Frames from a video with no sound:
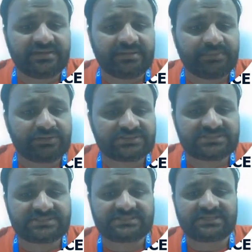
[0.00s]

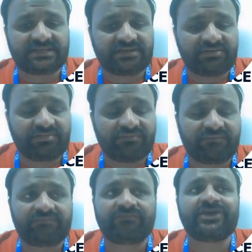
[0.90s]
because
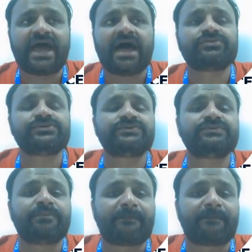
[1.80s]
we have to